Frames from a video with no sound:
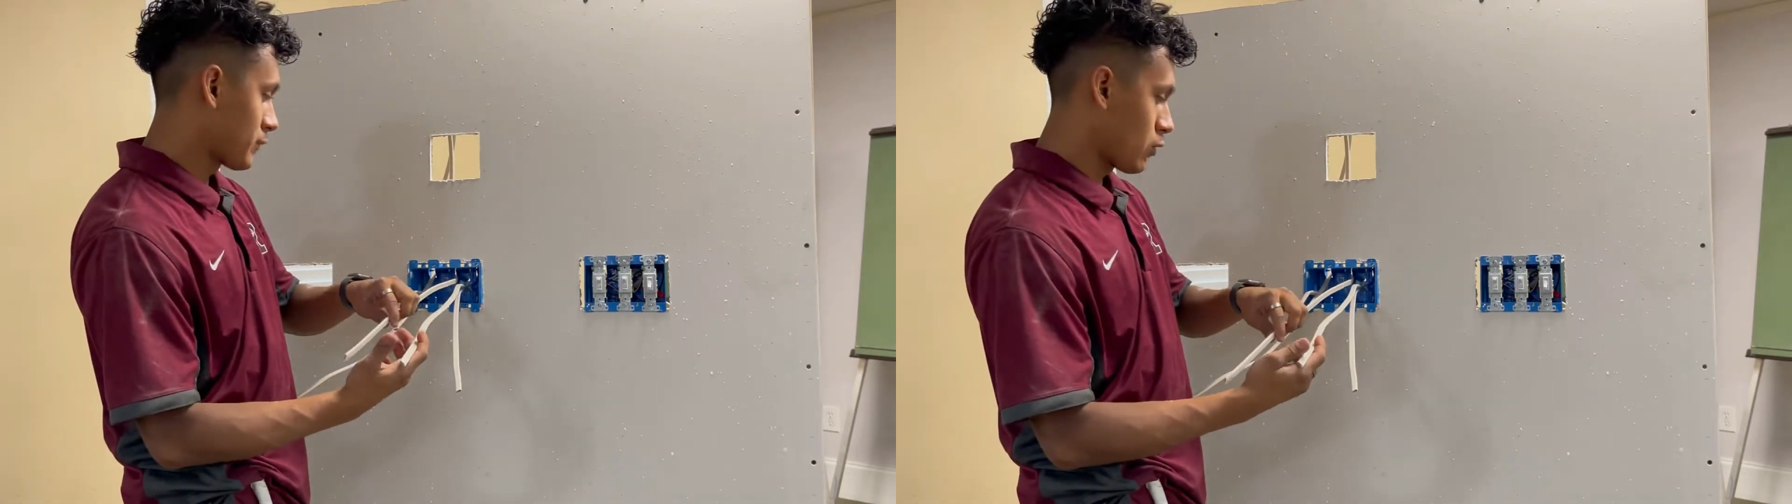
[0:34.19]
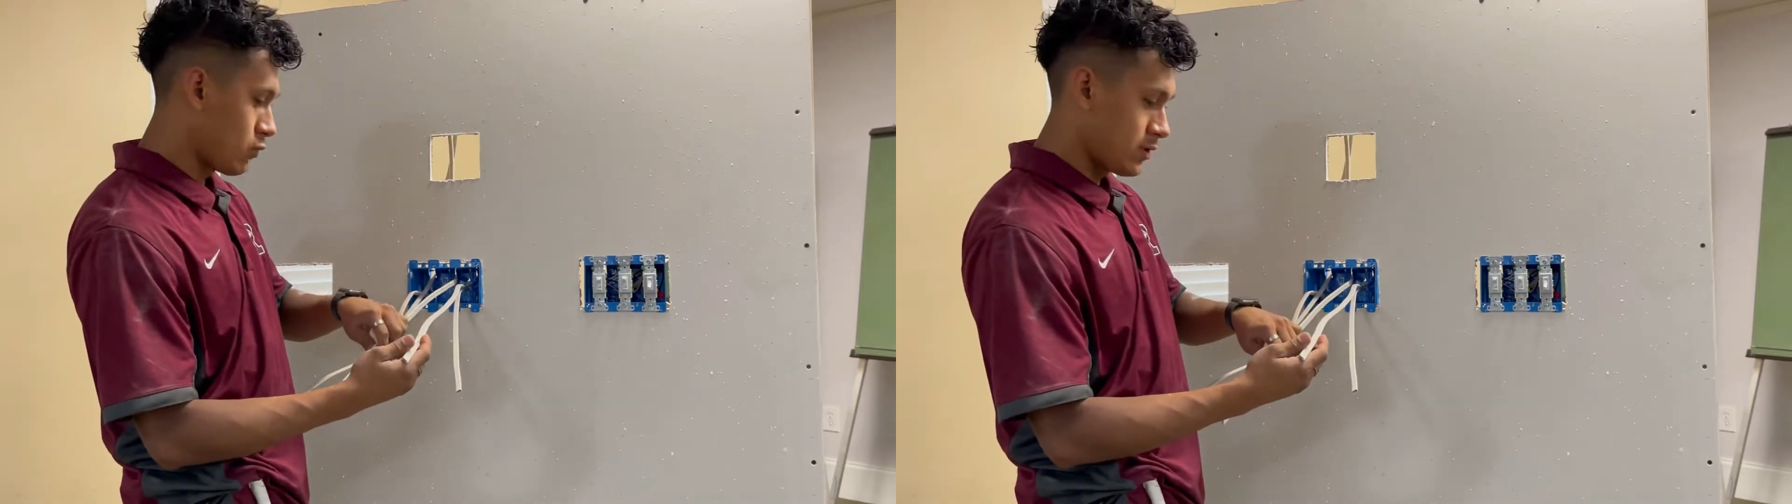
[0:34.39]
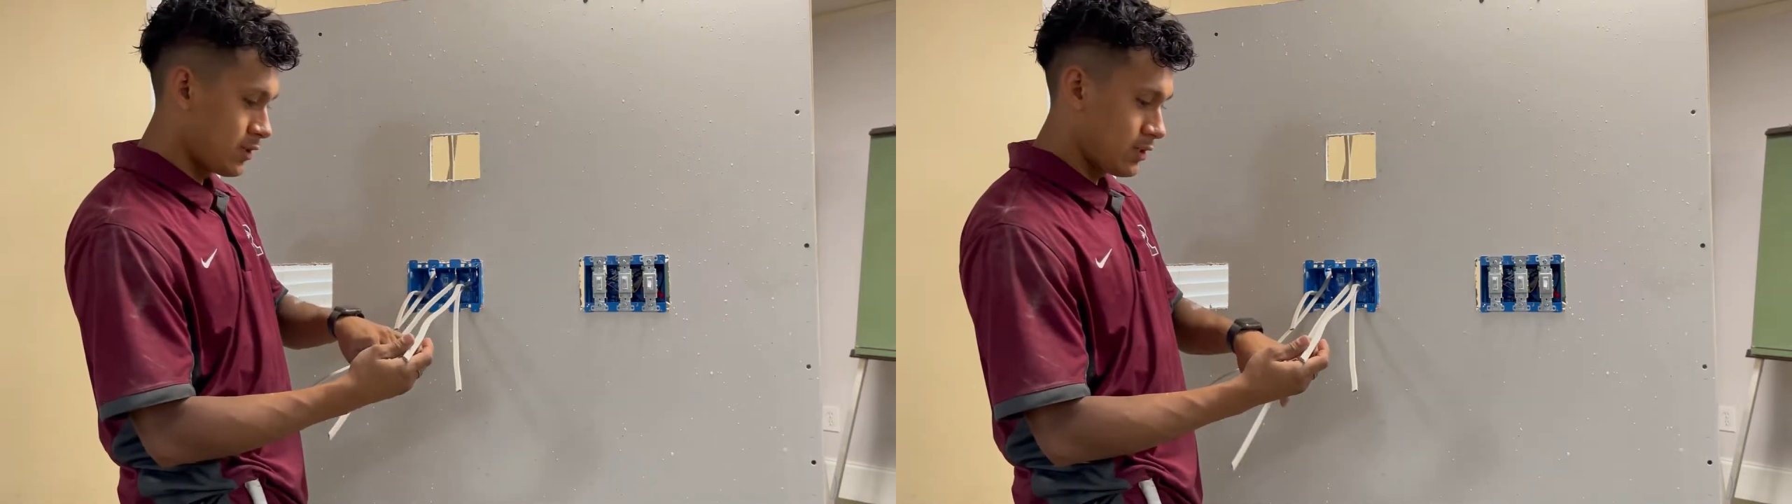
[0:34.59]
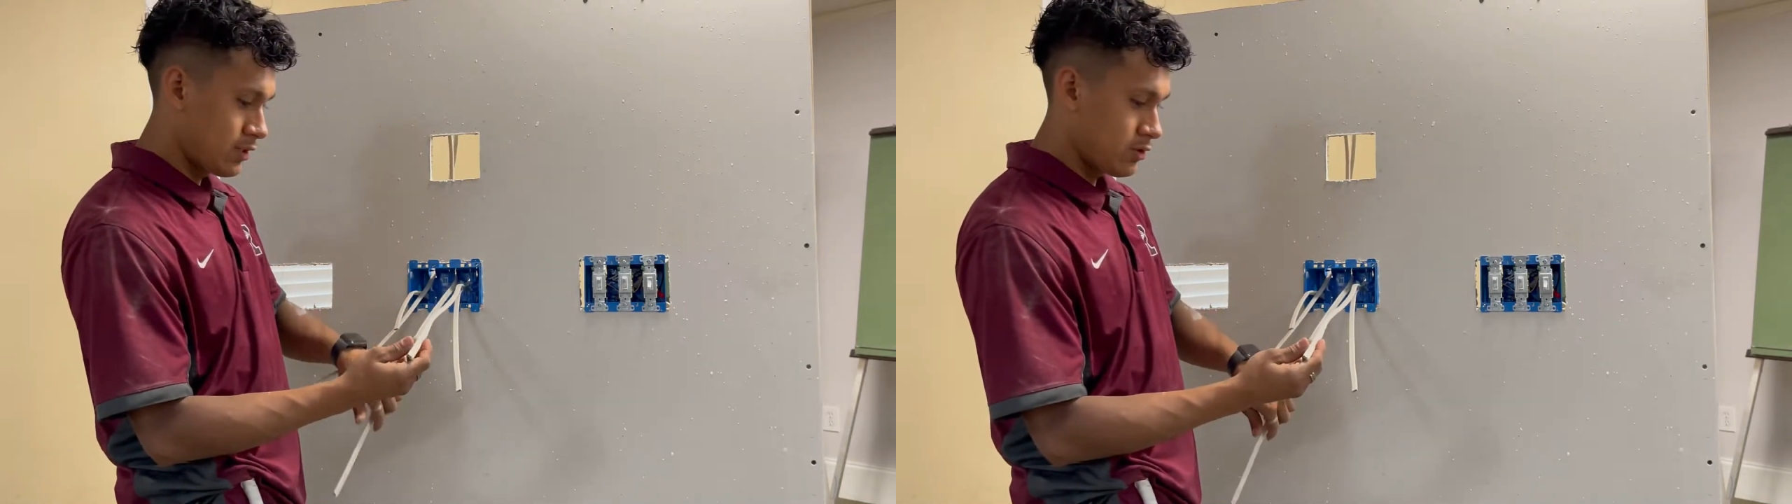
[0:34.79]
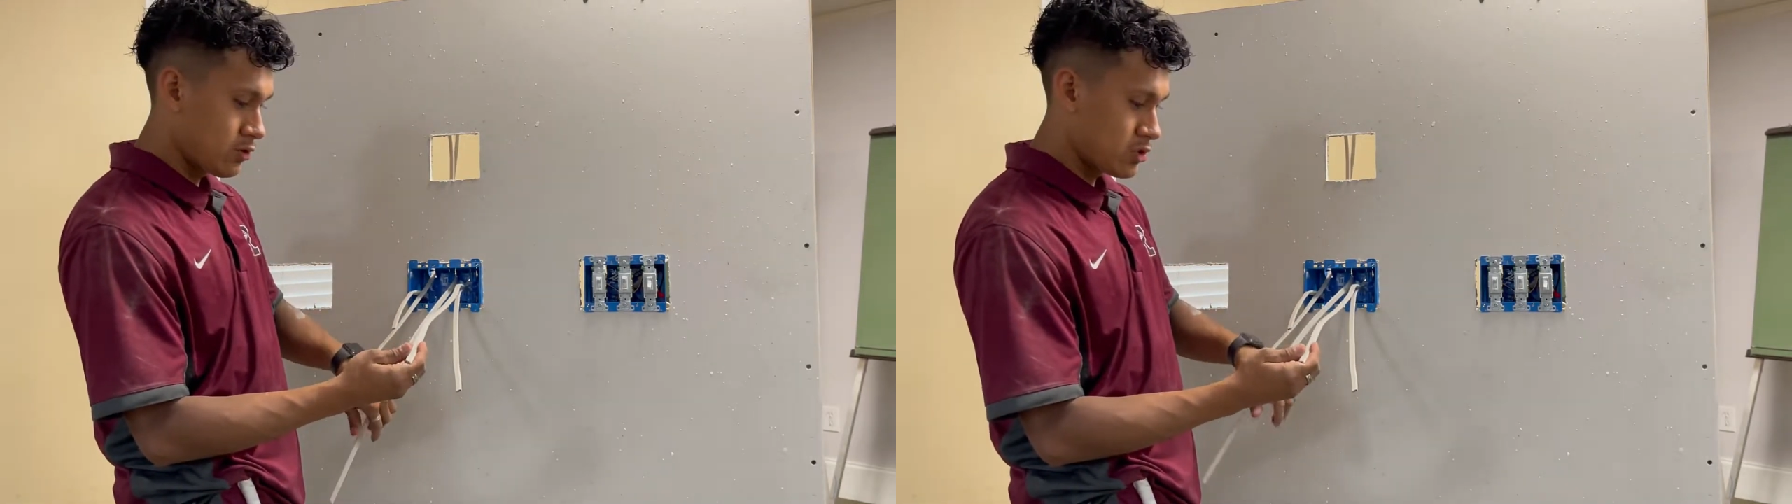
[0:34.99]
we
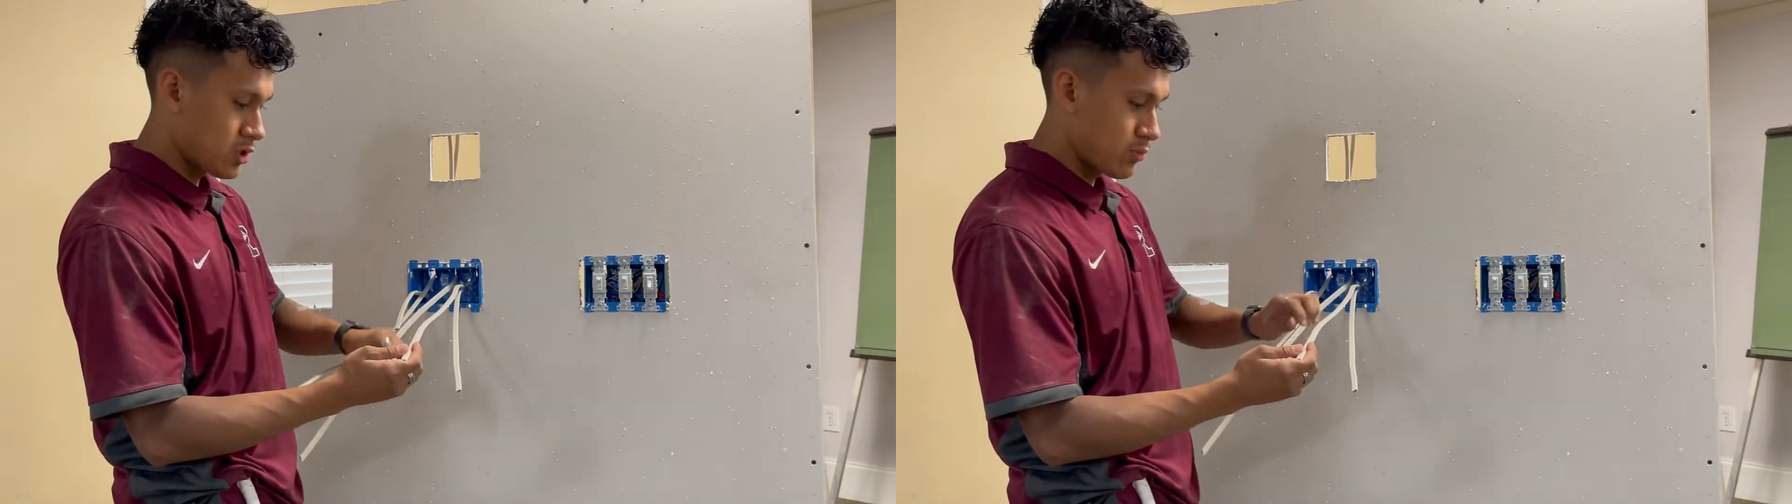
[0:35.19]
usually